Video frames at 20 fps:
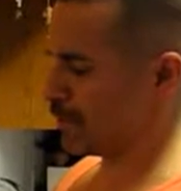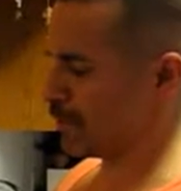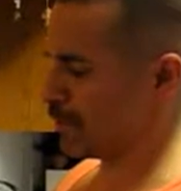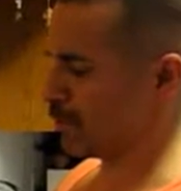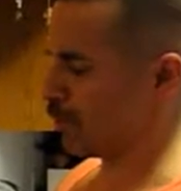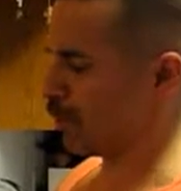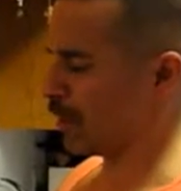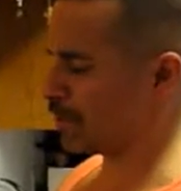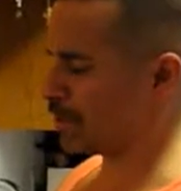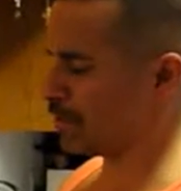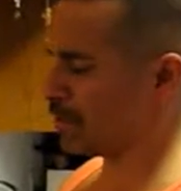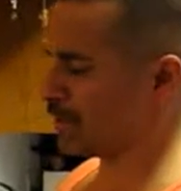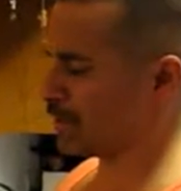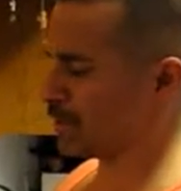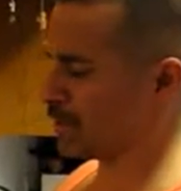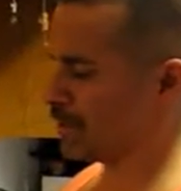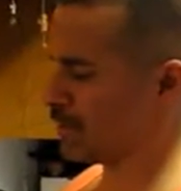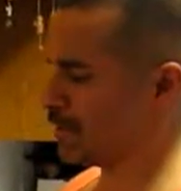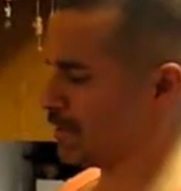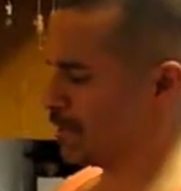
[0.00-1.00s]
washed it,
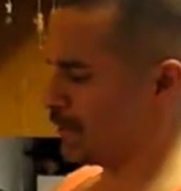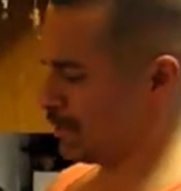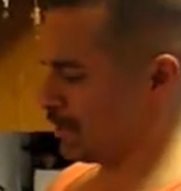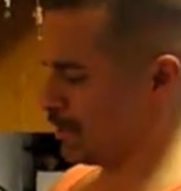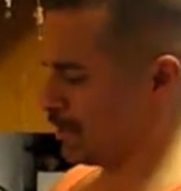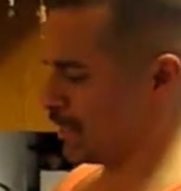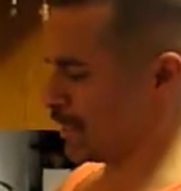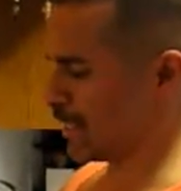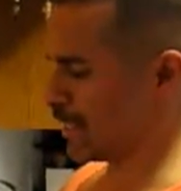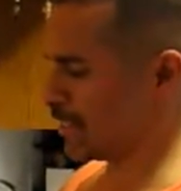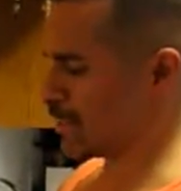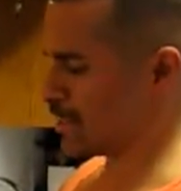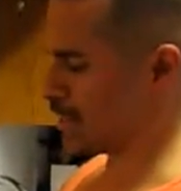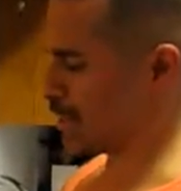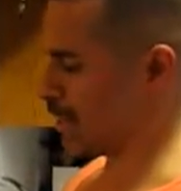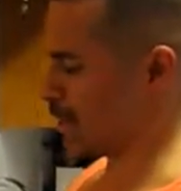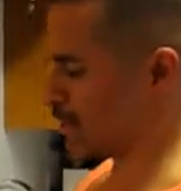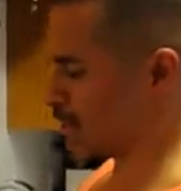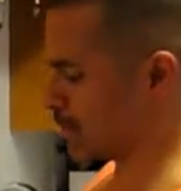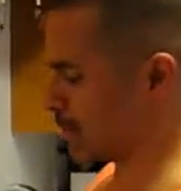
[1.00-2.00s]
and I just
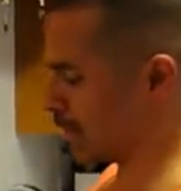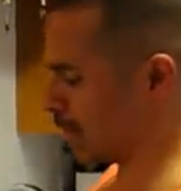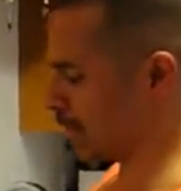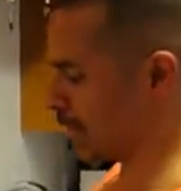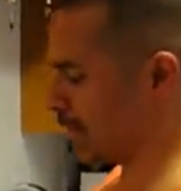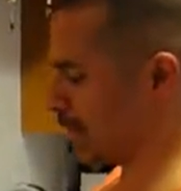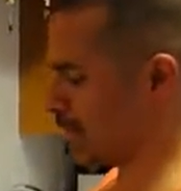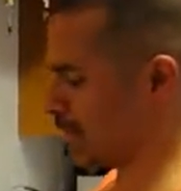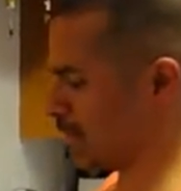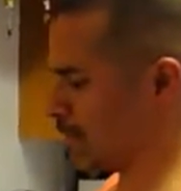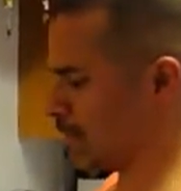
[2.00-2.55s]
toss it all in.